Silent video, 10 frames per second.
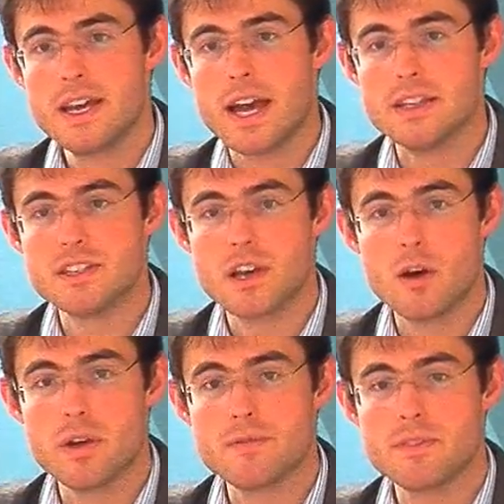and
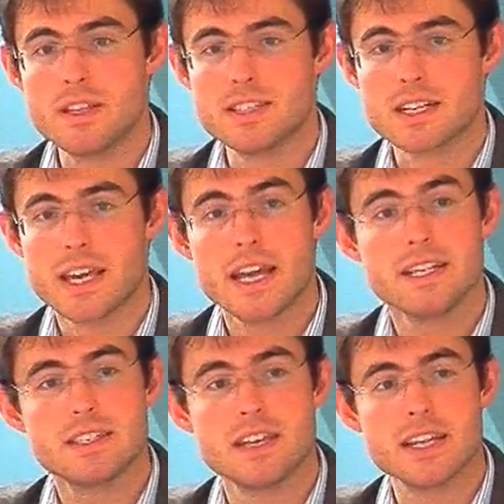so if it's a
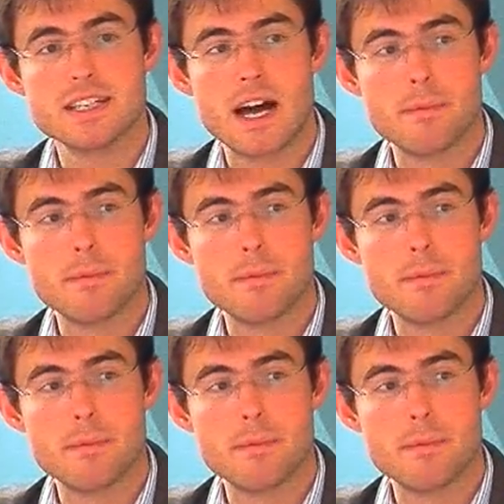case that